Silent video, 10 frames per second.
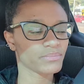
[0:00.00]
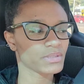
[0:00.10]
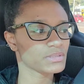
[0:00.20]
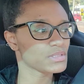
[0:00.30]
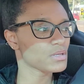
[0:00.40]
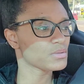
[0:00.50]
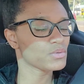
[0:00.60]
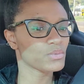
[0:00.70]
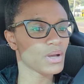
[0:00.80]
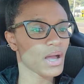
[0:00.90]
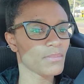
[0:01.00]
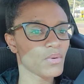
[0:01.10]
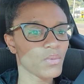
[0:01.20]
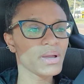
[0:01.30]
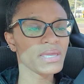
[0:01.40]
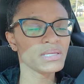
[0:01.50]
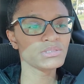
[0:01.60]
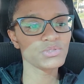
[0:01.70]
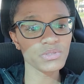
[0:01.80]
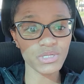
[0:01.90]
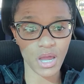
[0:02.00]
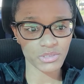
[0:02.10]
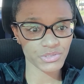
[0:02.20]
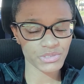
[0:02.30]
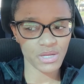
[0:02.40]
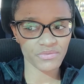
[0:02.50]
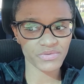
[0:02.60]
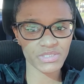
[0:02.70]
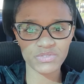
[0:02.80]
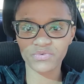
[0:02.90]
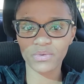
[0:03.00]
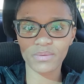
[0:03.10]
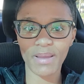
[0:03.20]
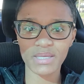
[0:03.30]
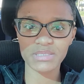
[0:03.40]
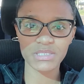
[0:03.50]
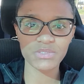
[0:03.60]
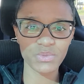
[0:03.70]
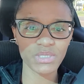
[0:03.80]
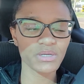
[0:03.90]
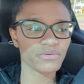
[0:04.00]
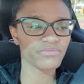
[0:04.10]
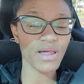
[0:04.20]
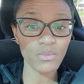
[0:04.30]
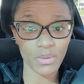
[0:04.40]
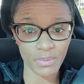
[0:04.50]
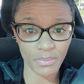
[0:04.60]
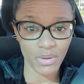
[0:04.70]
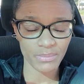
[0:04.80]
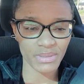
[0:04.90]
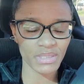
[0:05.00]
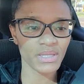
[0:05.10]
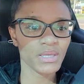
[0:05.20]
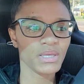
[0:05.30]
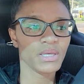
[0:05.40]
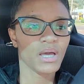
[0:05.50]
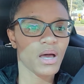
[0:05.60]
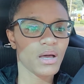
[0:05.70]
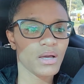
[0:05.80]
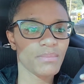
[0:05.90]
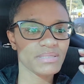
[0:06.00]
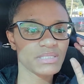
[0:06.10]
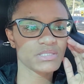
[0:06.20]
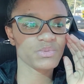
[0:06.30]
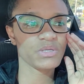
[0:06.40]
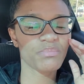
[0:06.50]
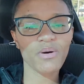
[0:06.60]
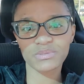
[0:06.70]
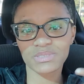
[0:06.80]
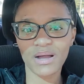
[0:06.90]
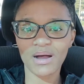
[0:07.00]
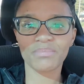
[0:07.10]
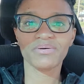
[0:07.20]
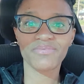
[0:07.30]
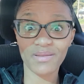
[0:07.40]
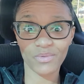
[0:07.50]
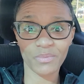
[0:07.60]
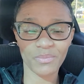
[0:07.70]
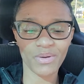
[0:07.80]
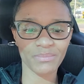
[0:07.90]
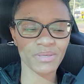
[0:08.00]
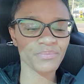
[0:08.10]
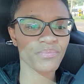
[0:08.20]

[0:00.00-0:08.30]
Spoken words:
So I'm going to the doctor's office for my 6-week follow-up appointment, my 6-week post-op follow-up appointment.